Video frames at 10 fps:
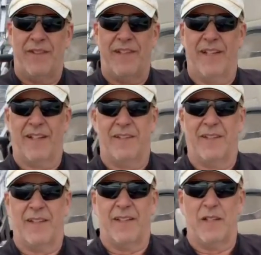
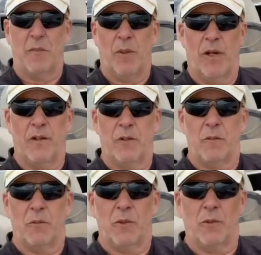EXT
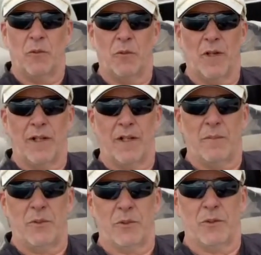pontoon boat. What a
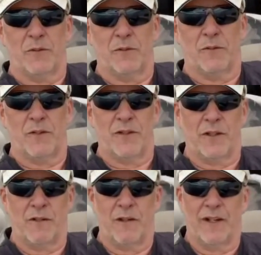beautiful
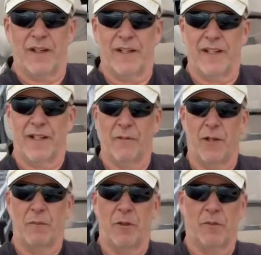fishing rig and what
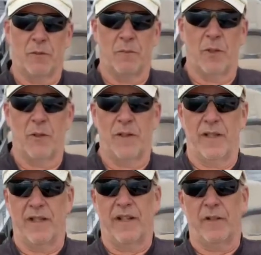a beautiful boat.
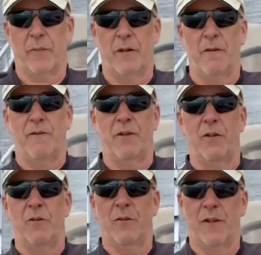And that's my
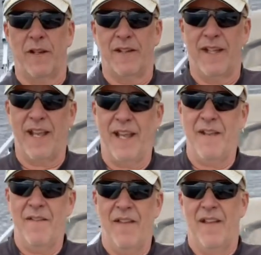review for the day.
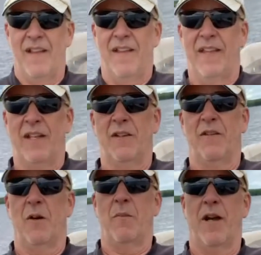Thank you
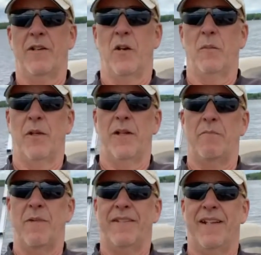very much. I hope I didn't
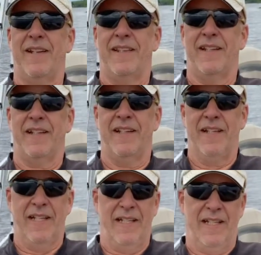miss anything
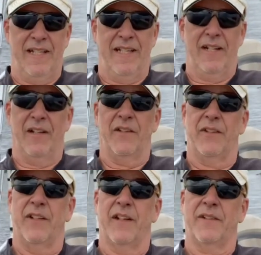and I'll see
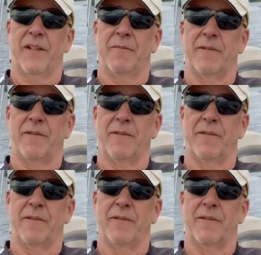you next time.